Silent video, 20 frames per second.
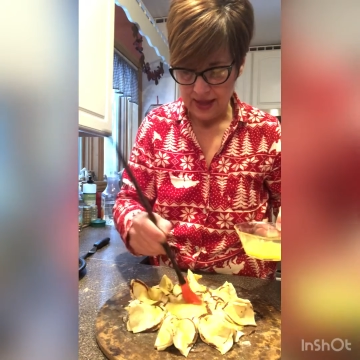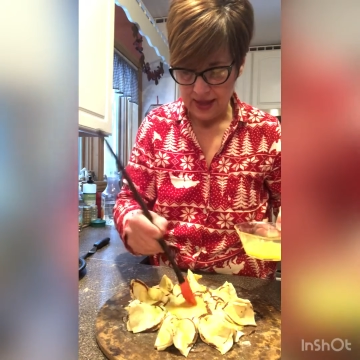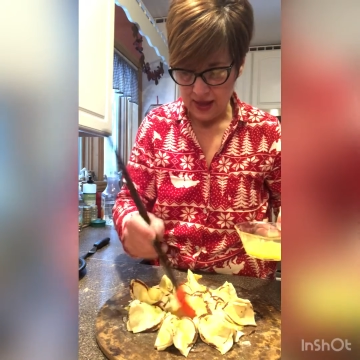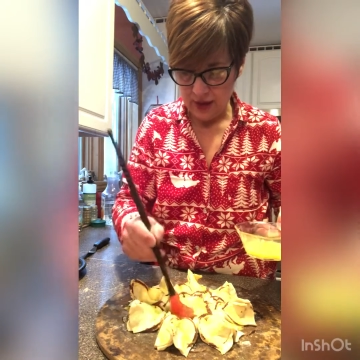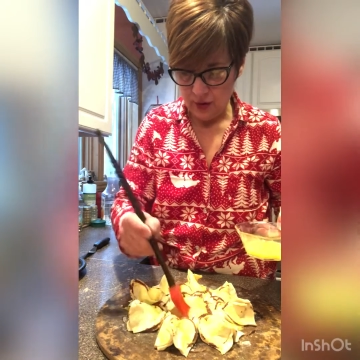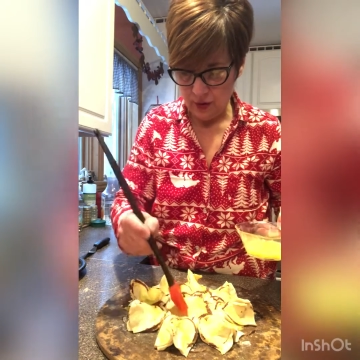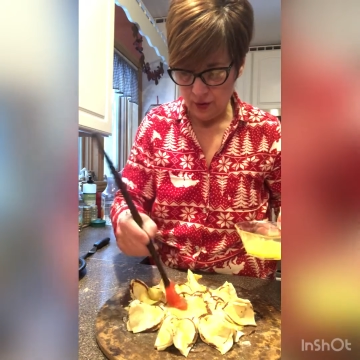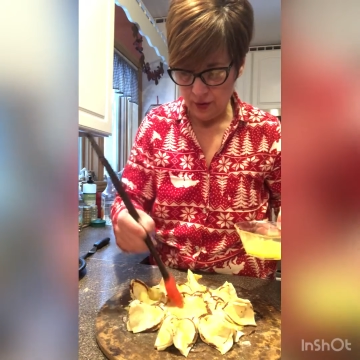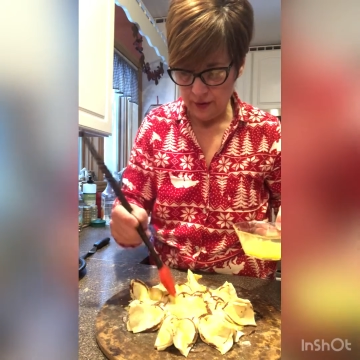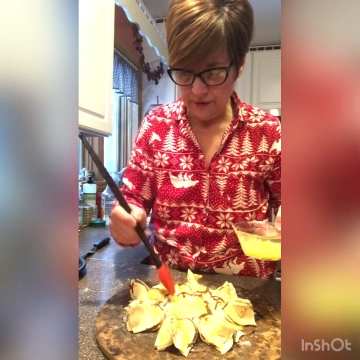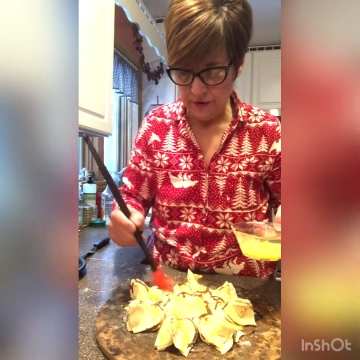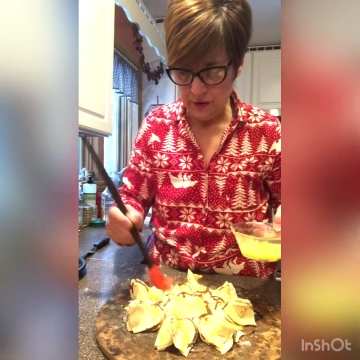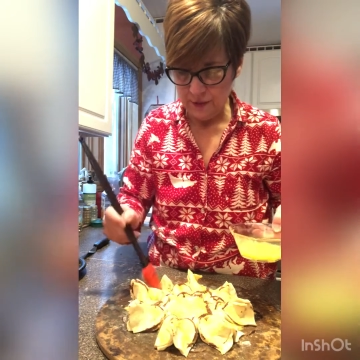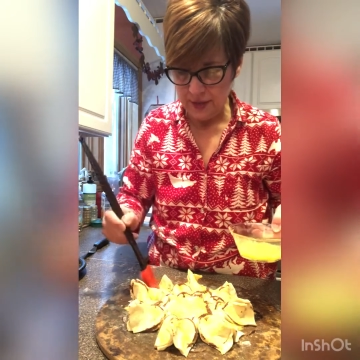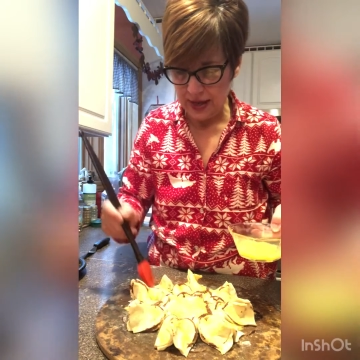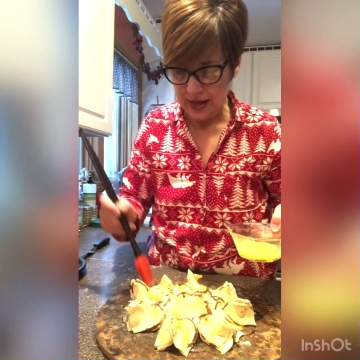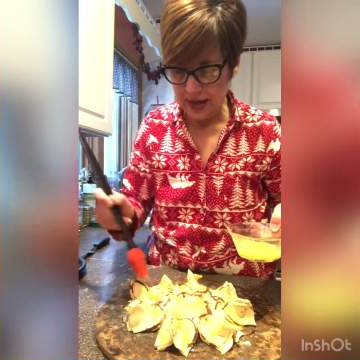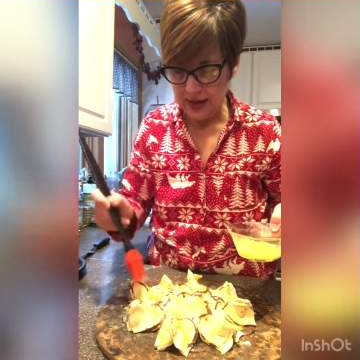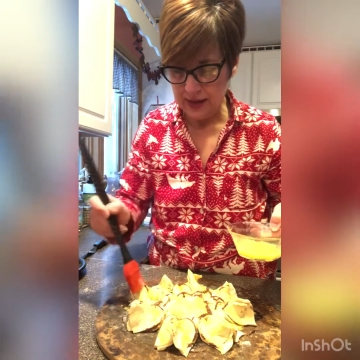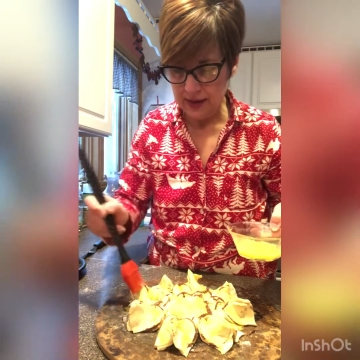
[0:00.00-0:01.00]
Or if you're
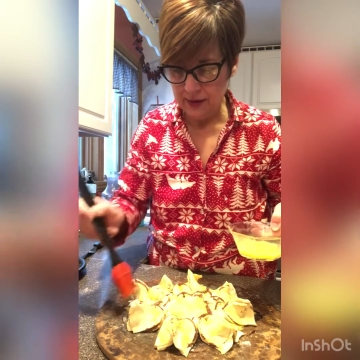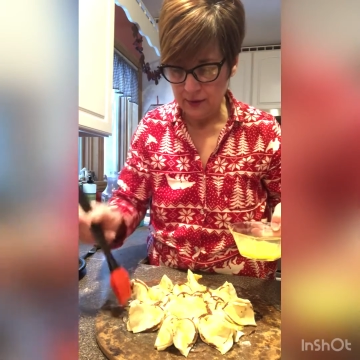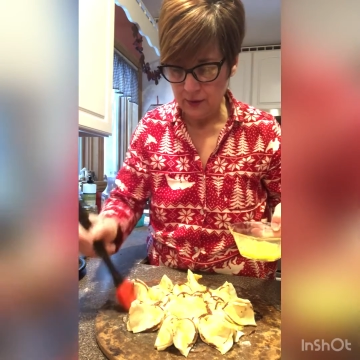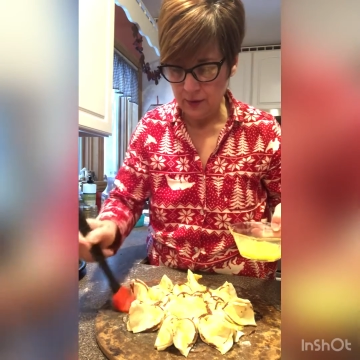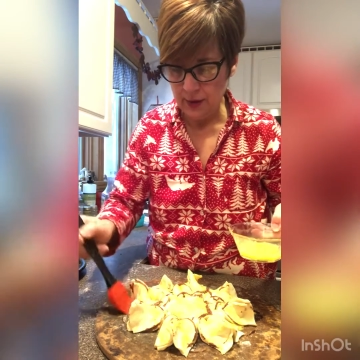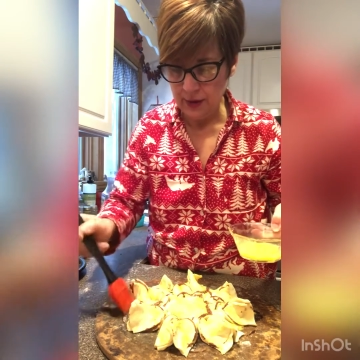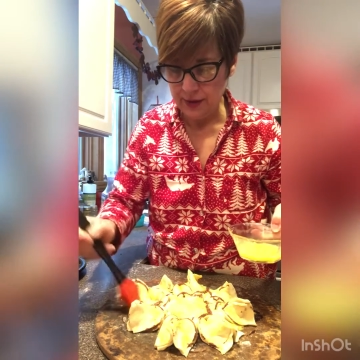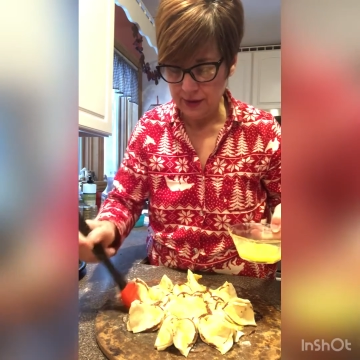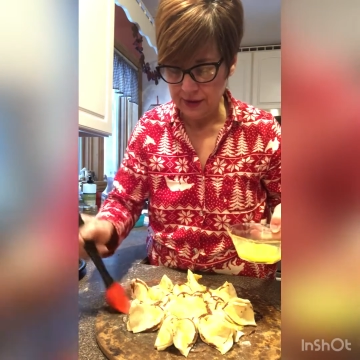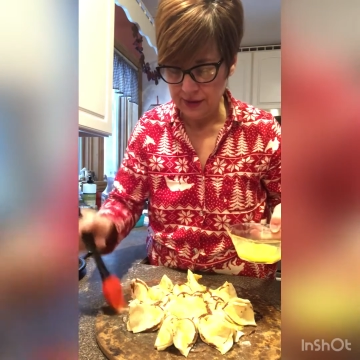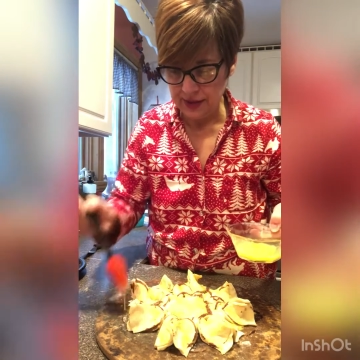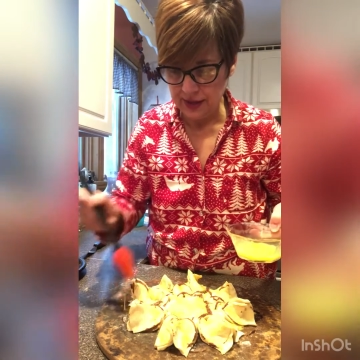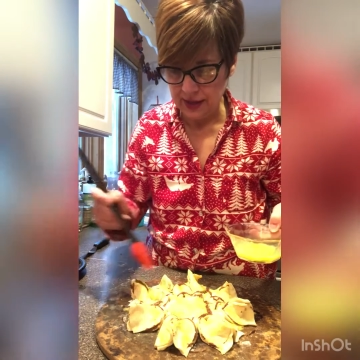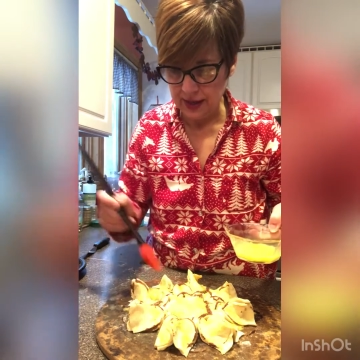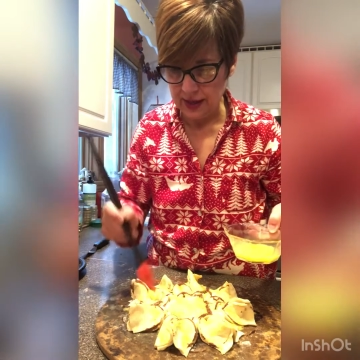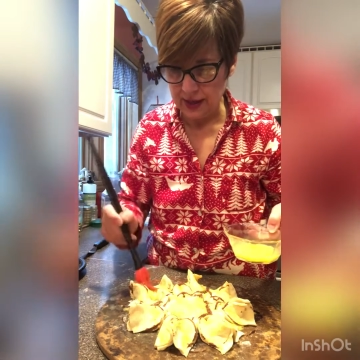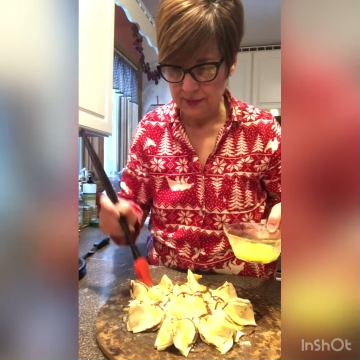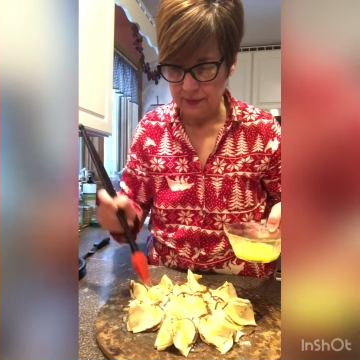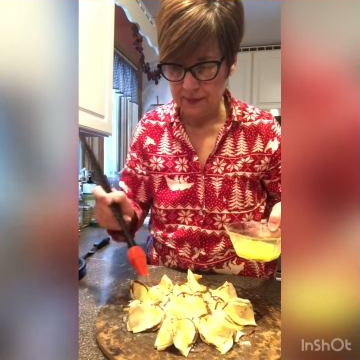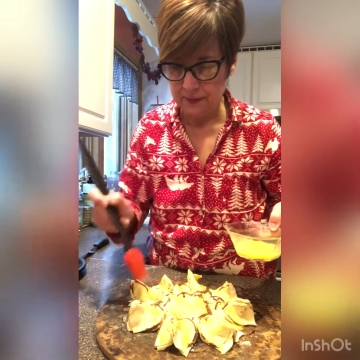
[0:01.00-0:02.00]
making it with
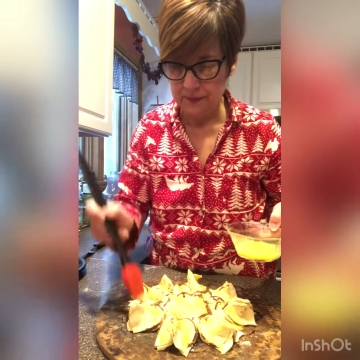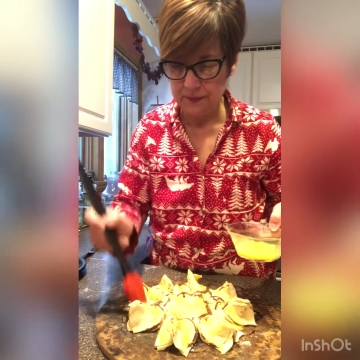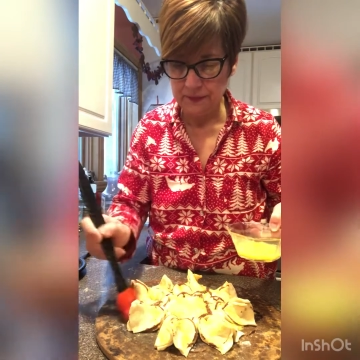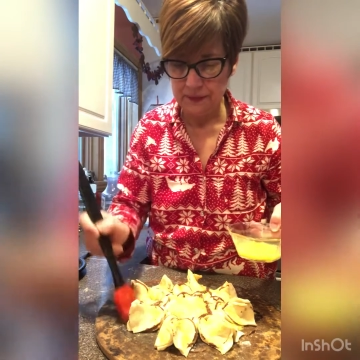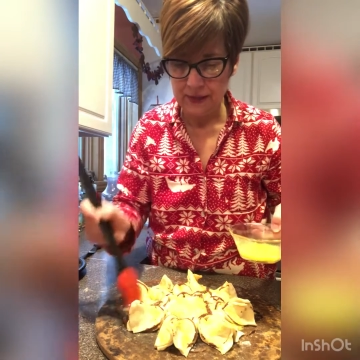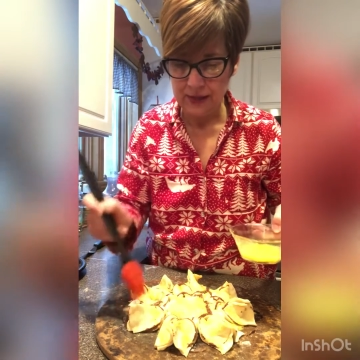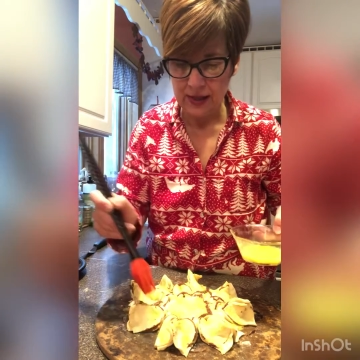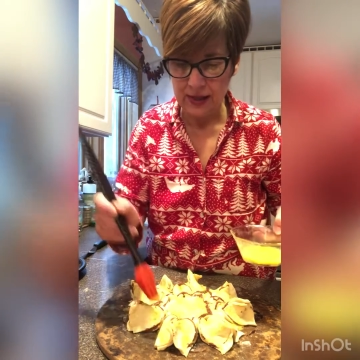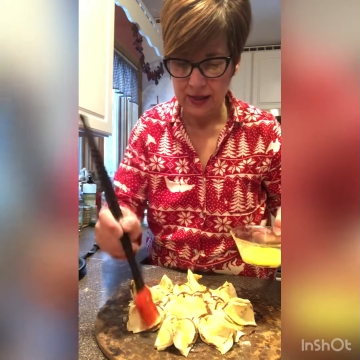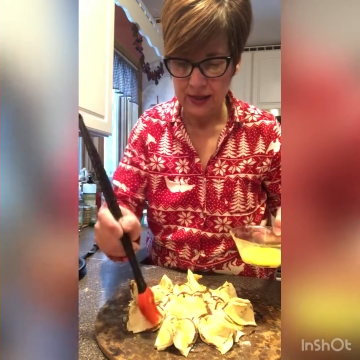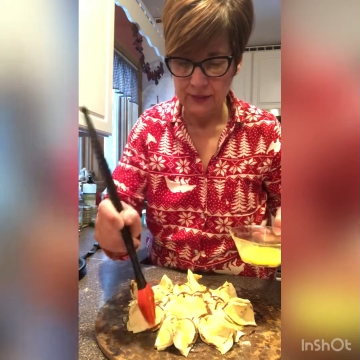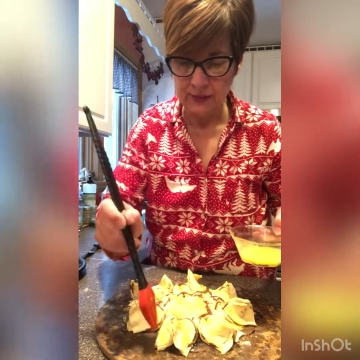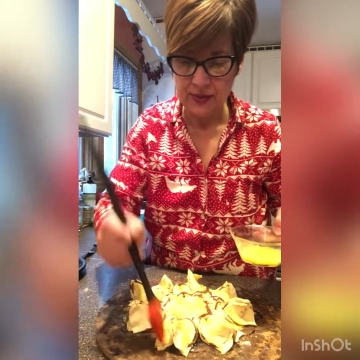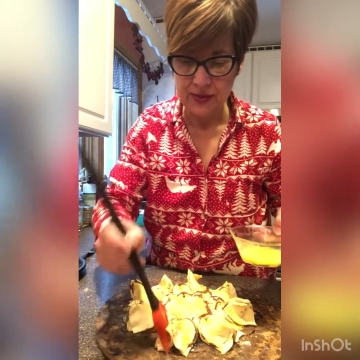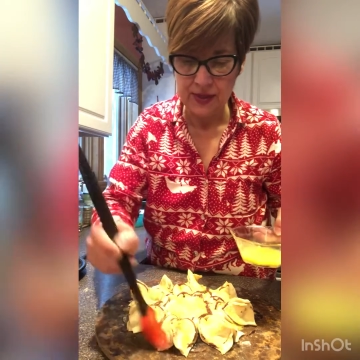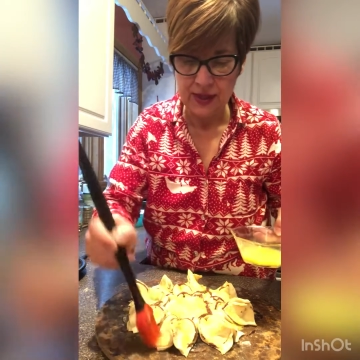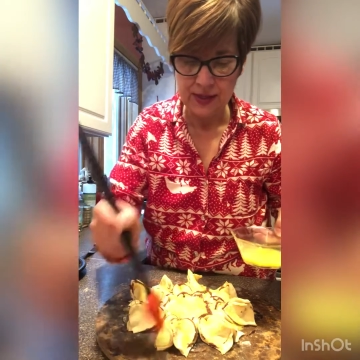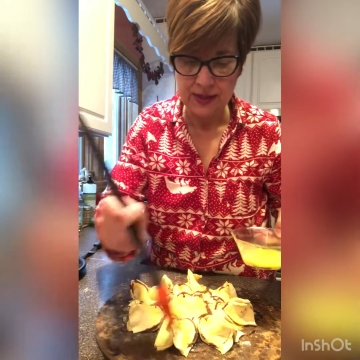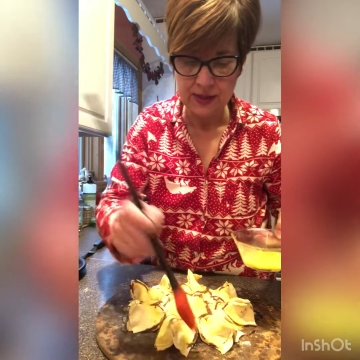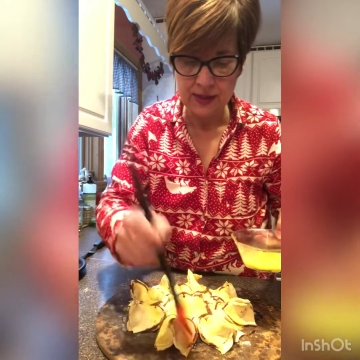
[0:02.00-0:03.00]

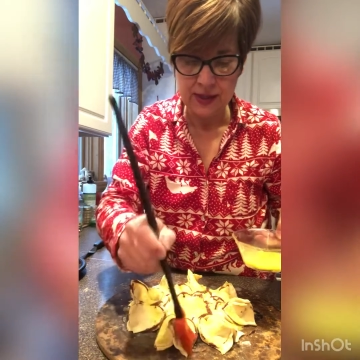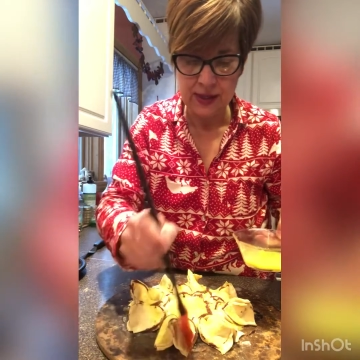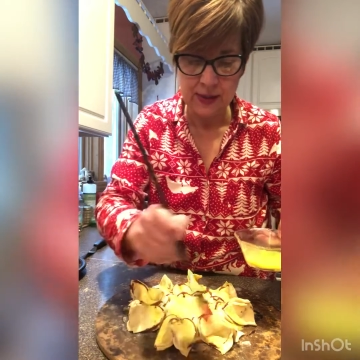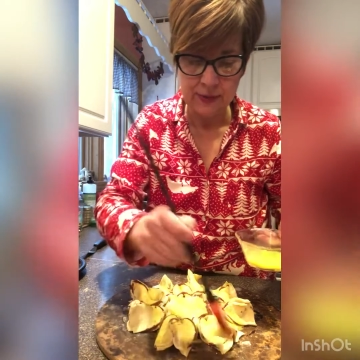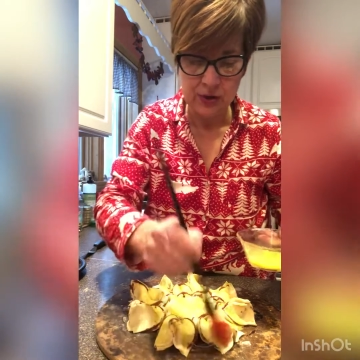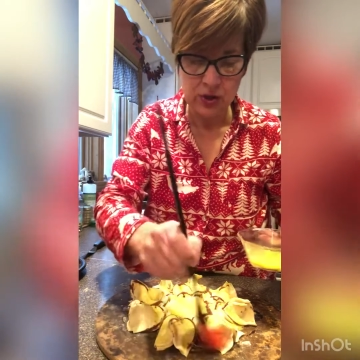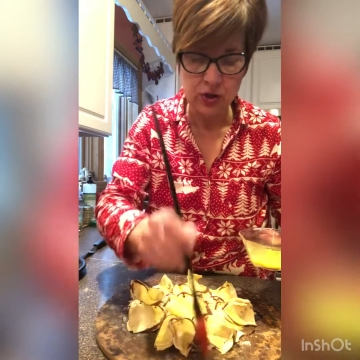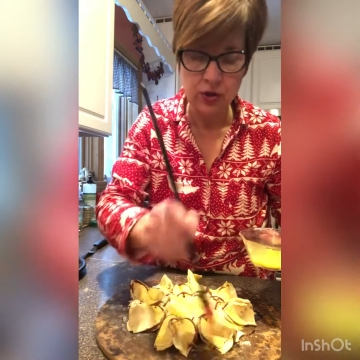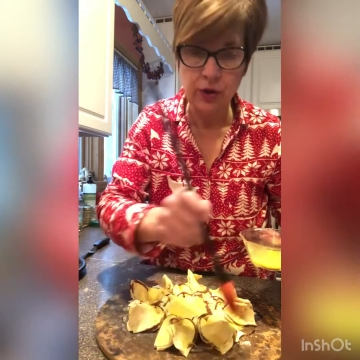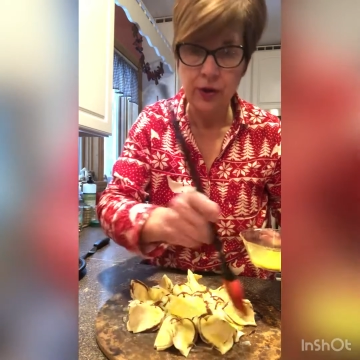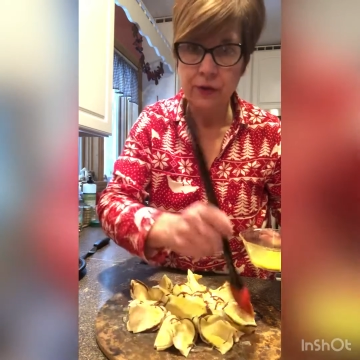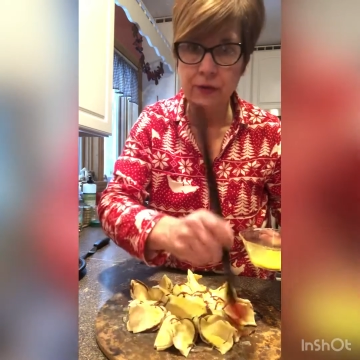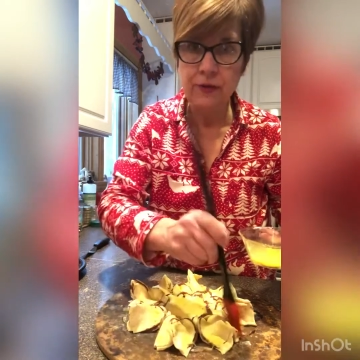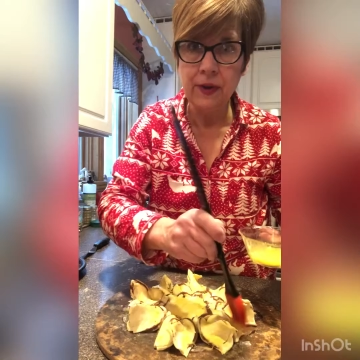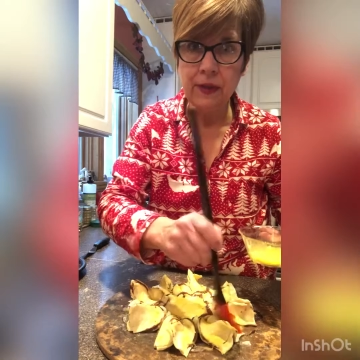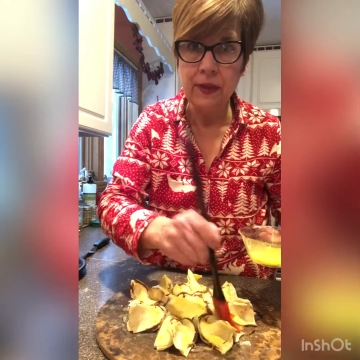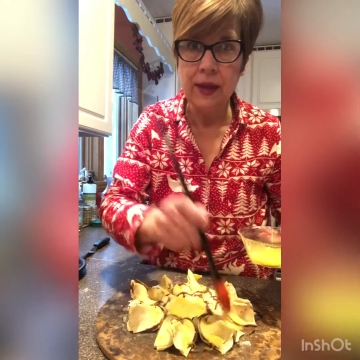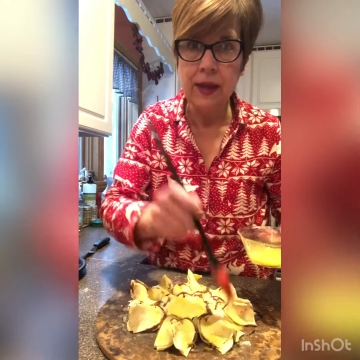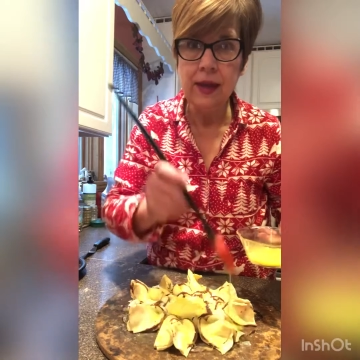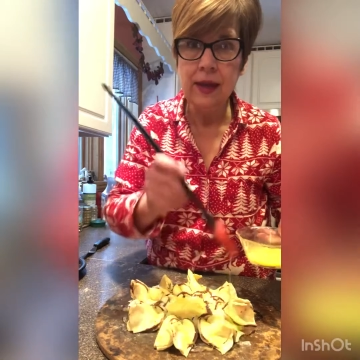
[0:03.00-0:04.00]
a cinnamon sugar
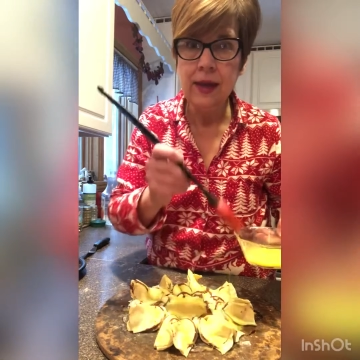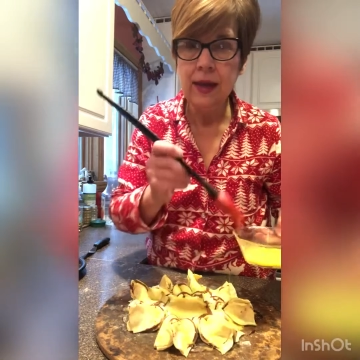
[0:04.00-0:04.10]
filling,